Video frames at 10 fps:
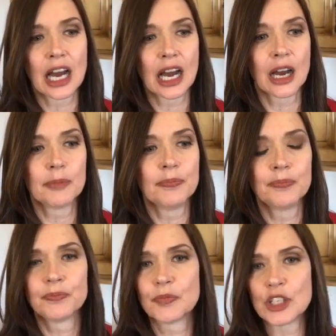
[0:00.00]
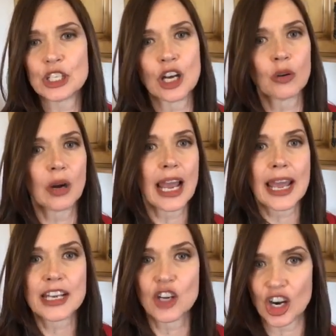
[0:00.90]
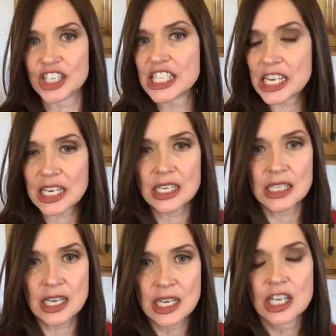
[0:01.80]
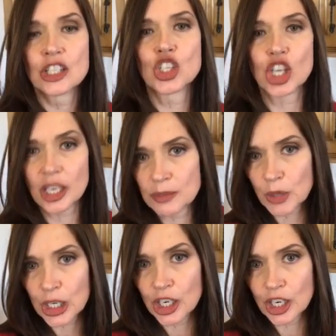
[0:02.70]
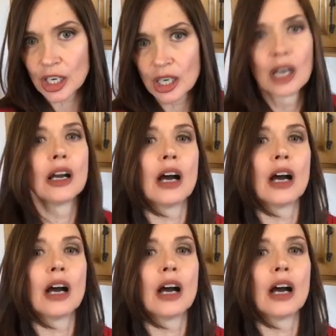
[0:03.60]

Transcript: a Gardein chicken burger.